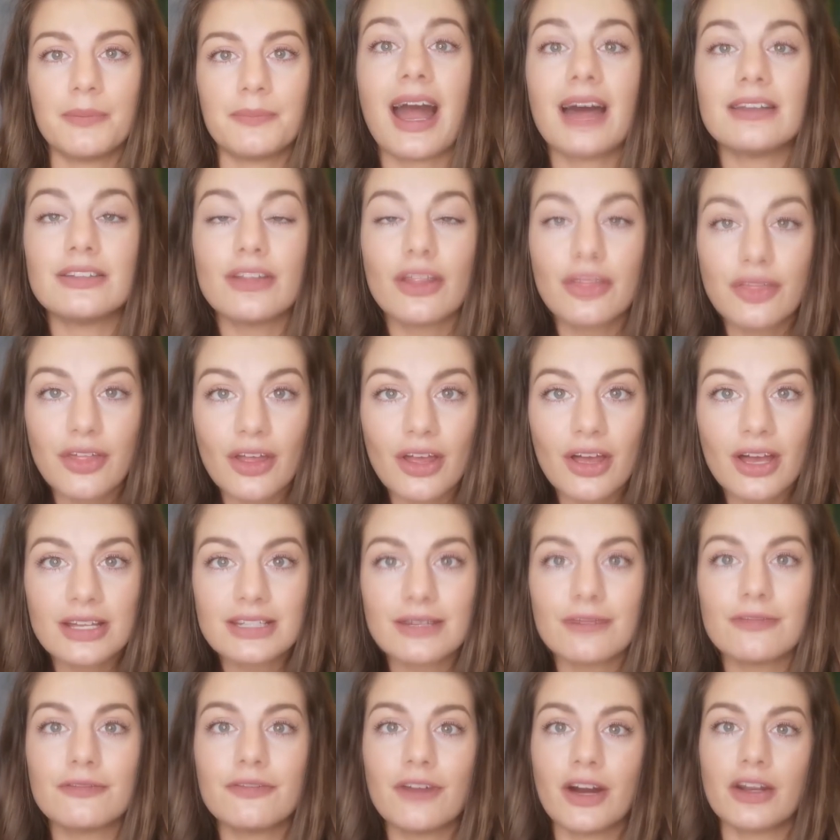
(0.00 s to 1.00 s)
And the third
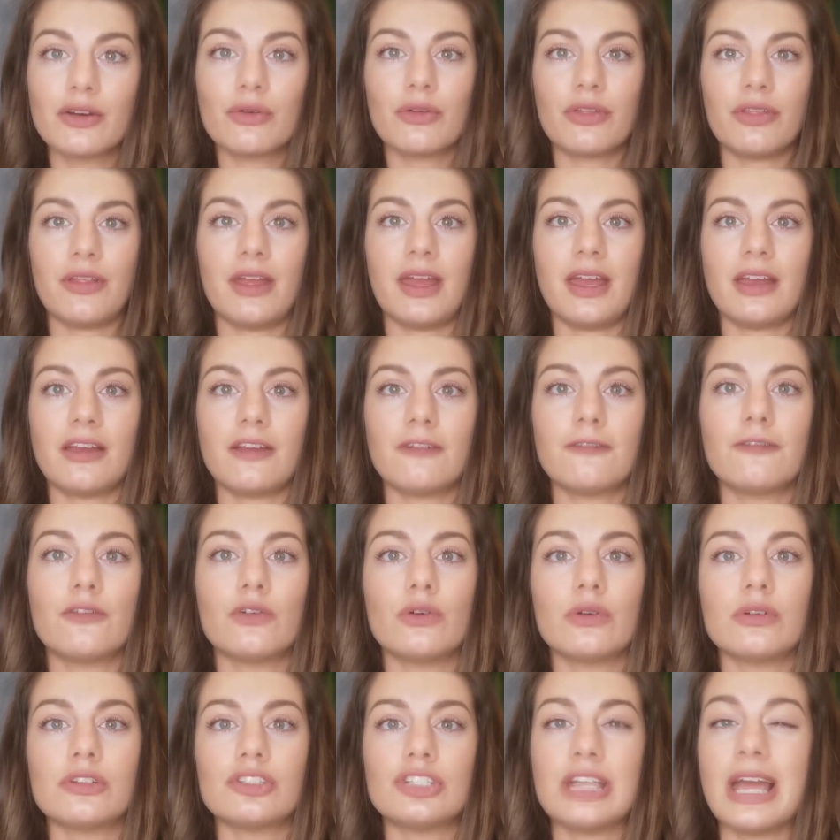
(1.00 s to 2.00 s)
and final thing
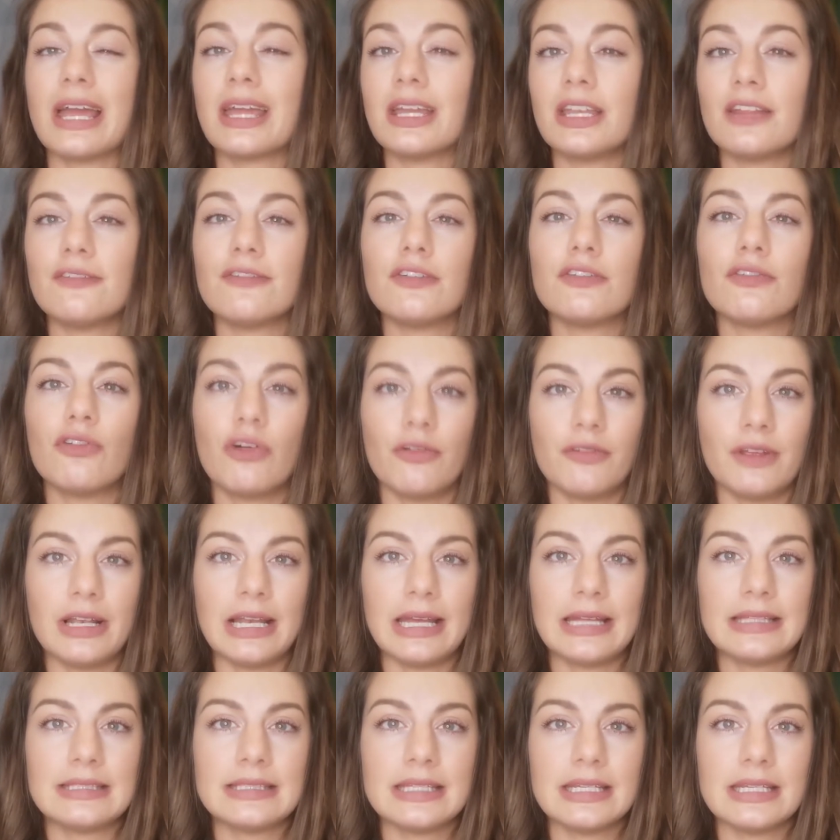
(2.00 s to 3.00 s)
for checking if you've
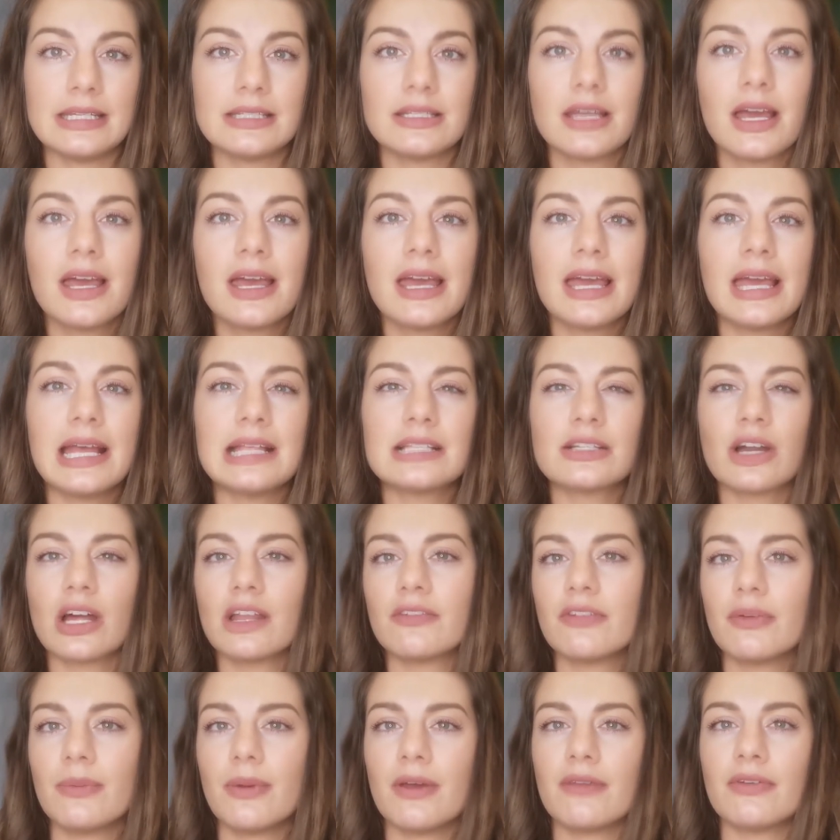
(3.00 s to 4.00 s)
ovulated is kind
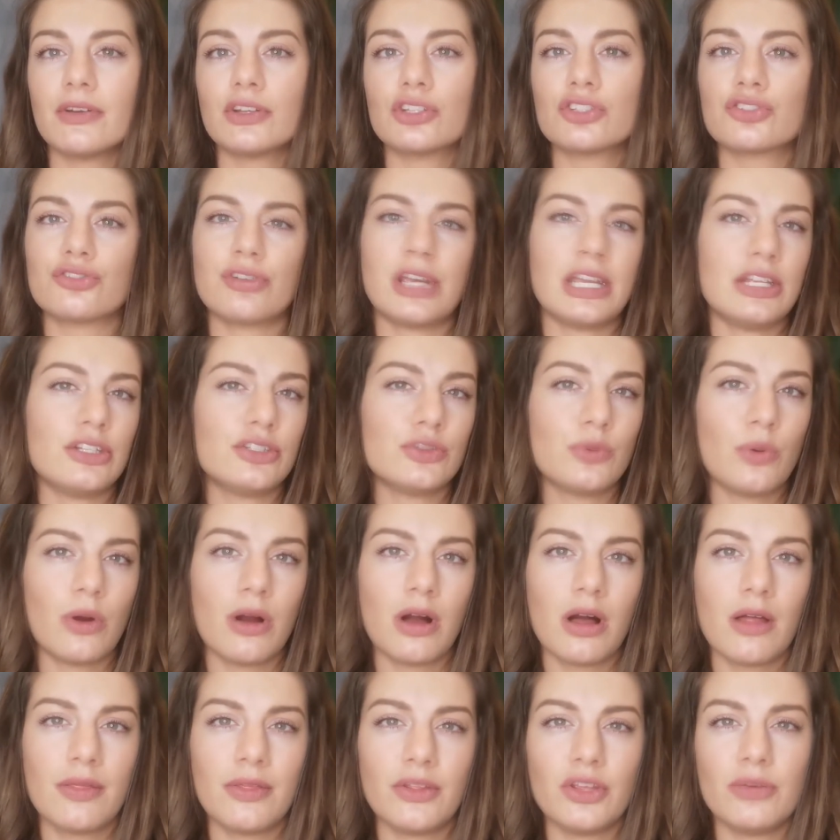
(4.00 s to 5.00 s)
of a bit of a strange
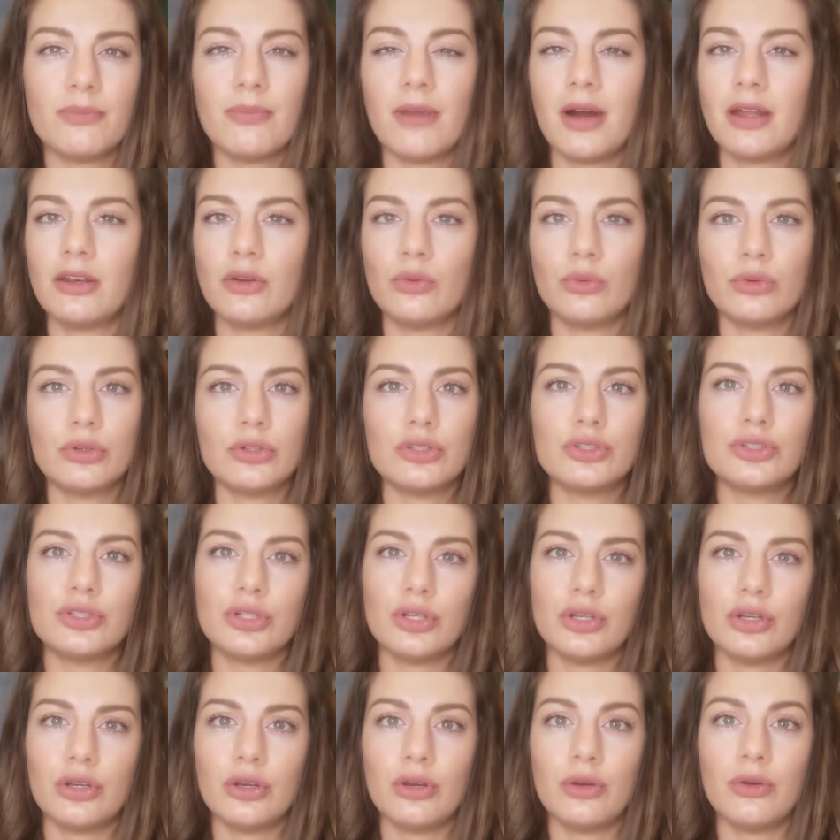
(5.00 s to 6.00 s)
one that you might not want to
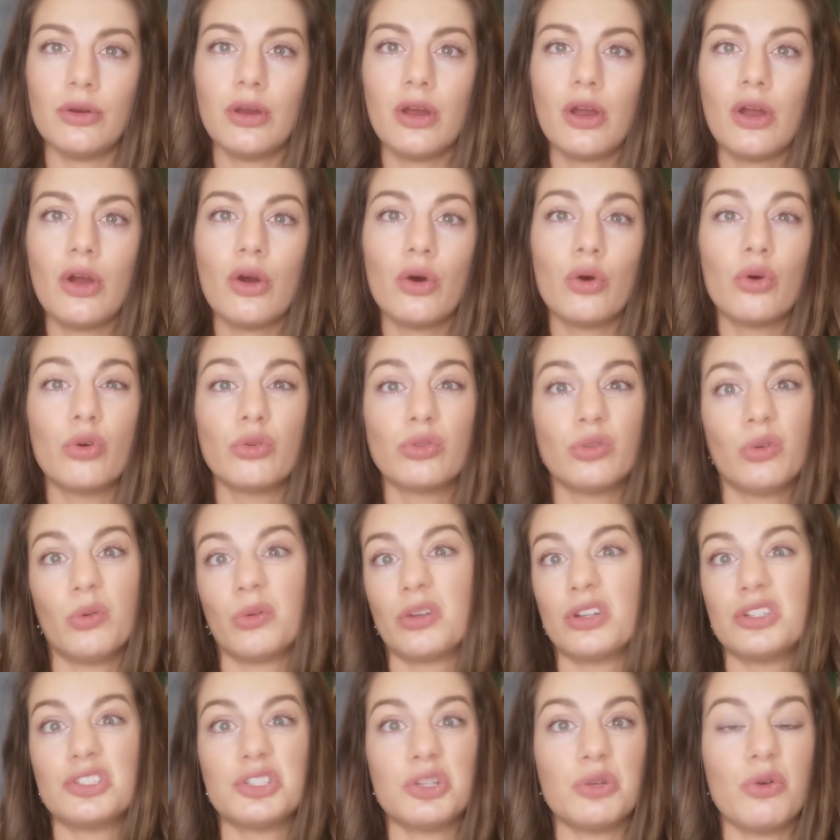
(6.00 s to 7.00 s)
do or not
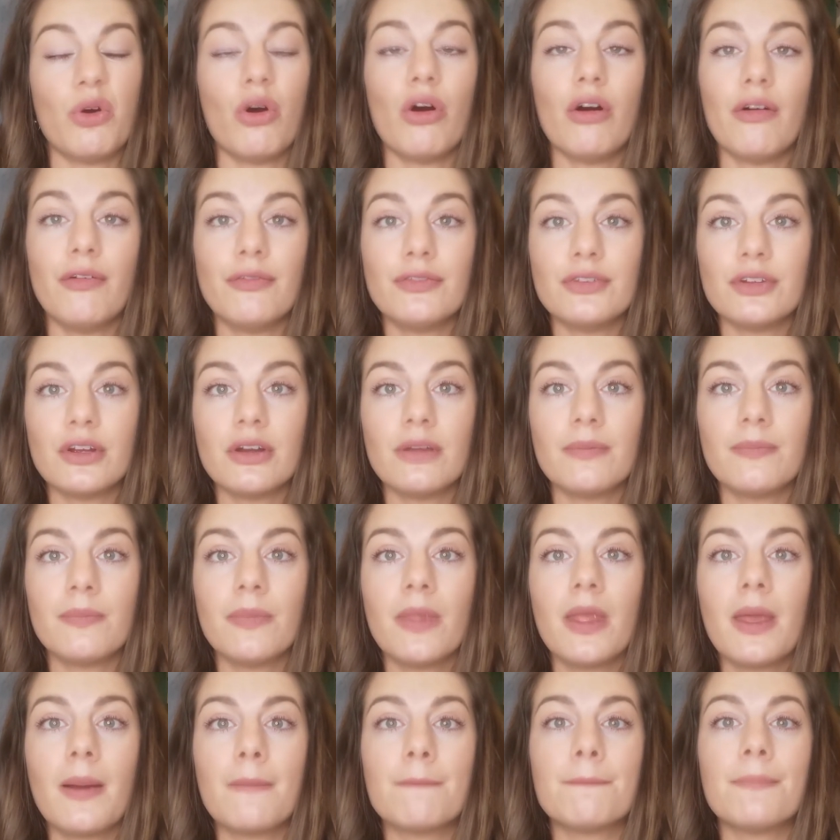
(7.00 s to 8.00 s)
want to do often,
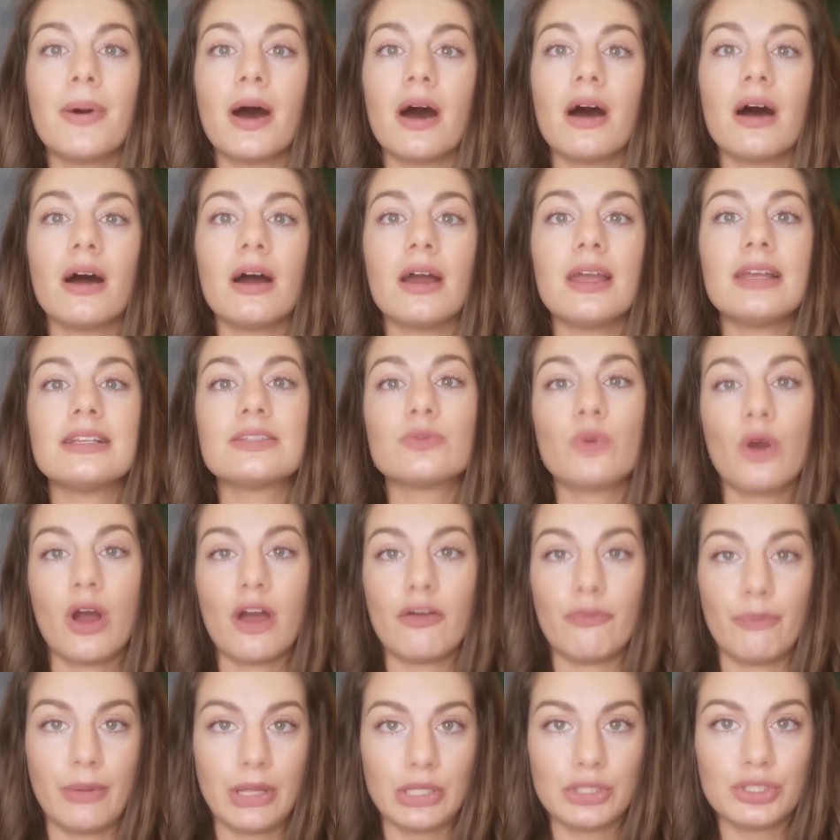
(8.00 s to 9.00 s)
but it's
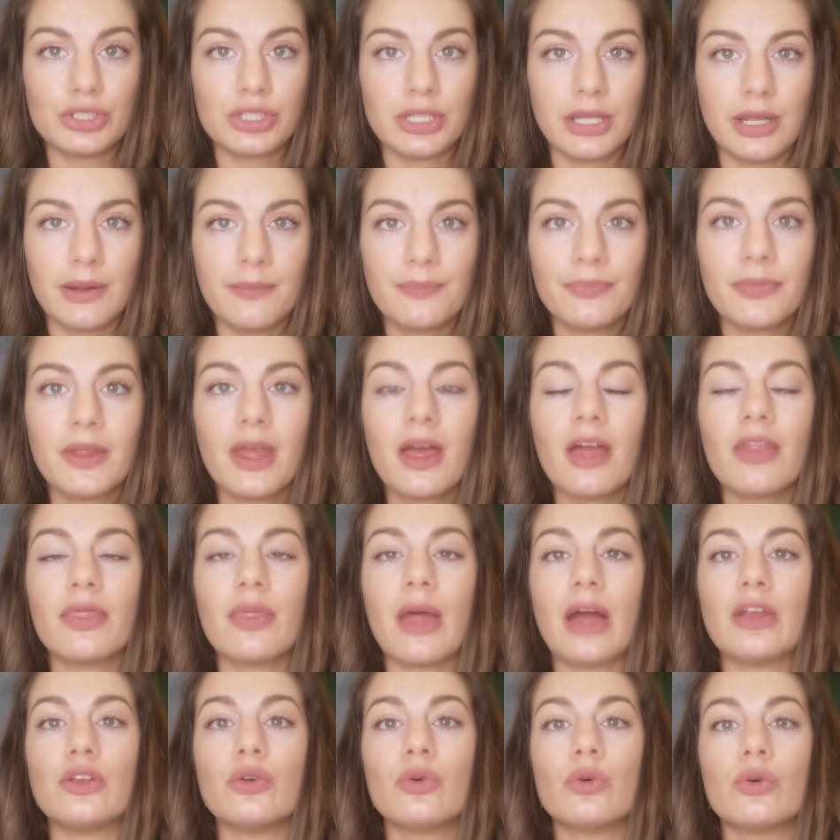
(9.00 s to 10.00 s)
worth mentioning
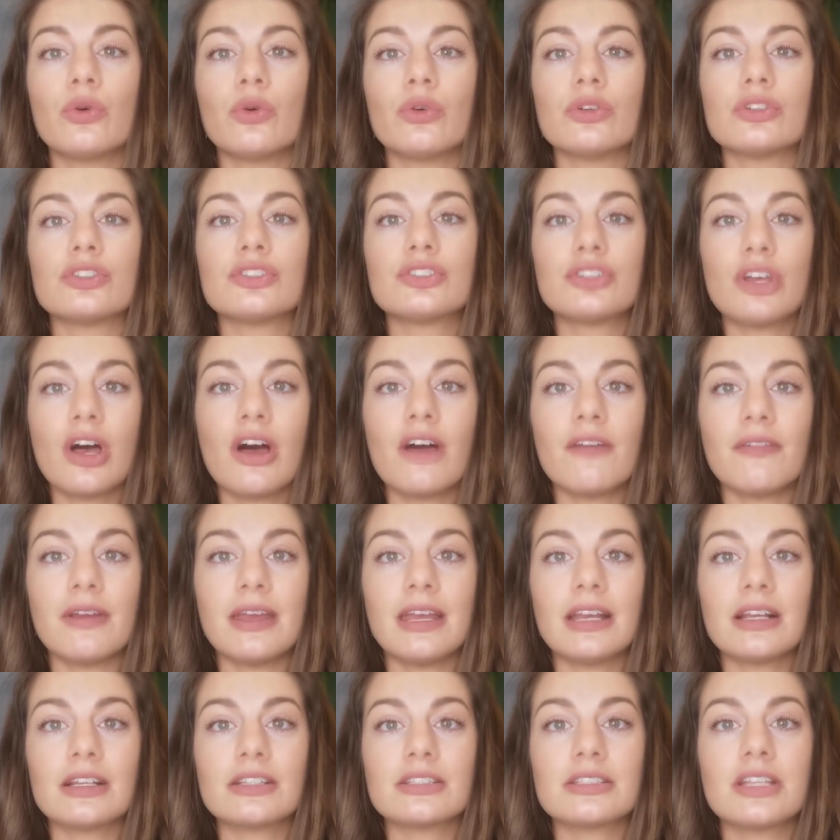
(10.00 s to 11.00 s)
that your
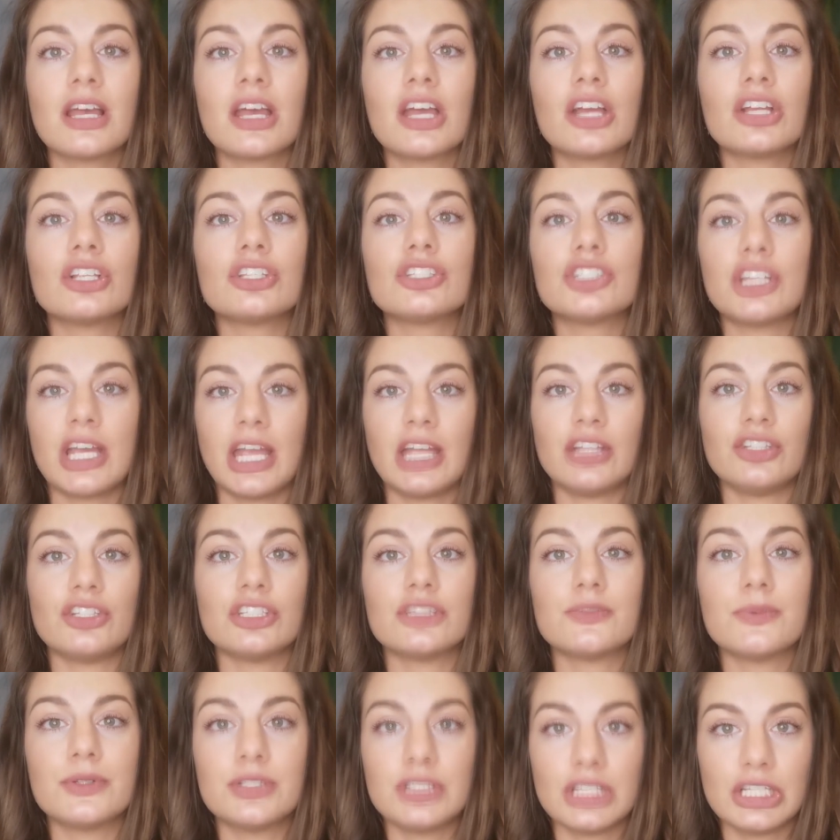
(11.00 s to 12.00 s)
cervix
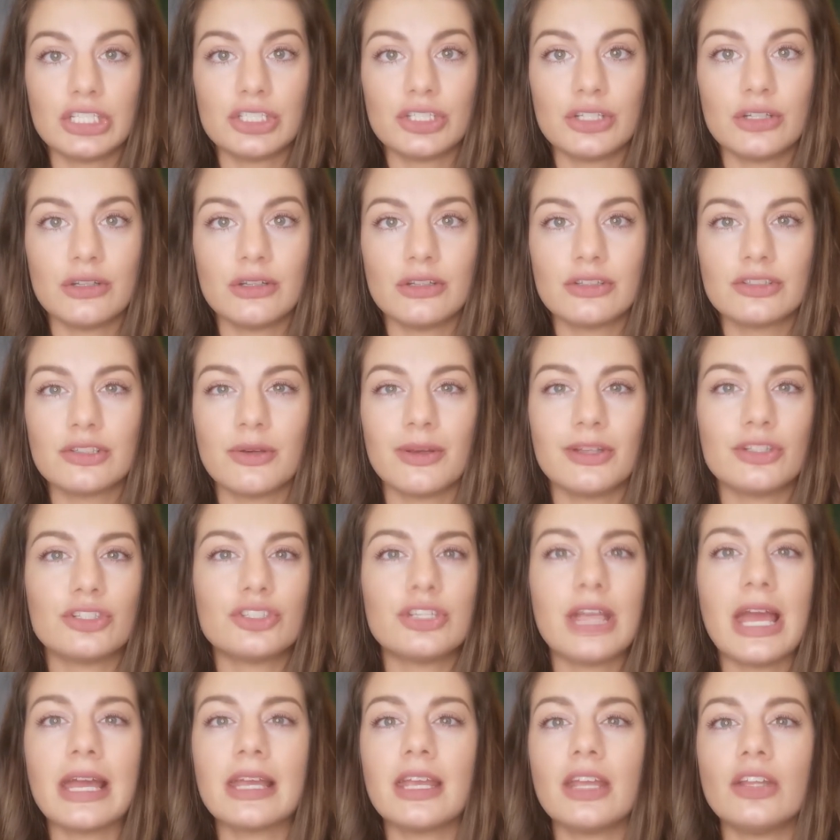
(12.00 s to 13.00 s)
changes position. So it's
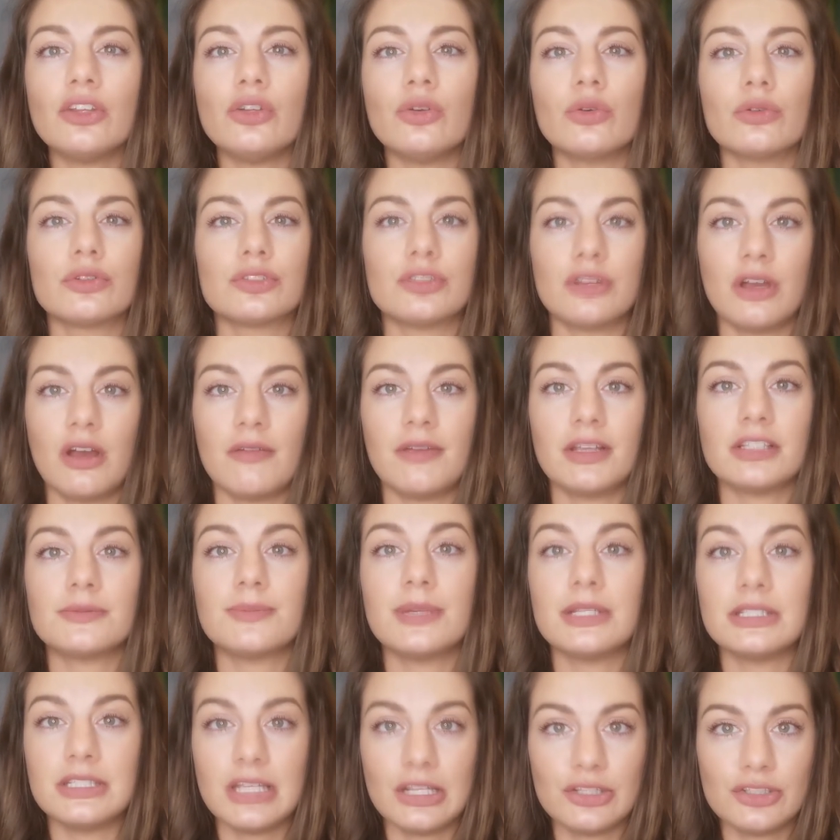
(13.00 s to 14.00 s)
checking your cervix
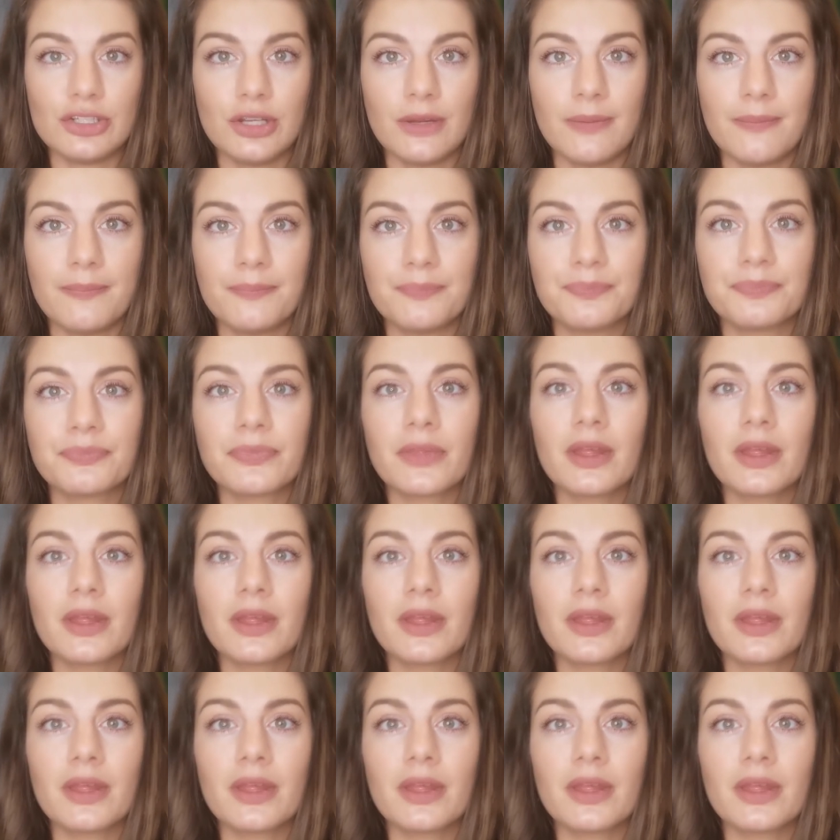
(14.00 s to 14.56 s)
position.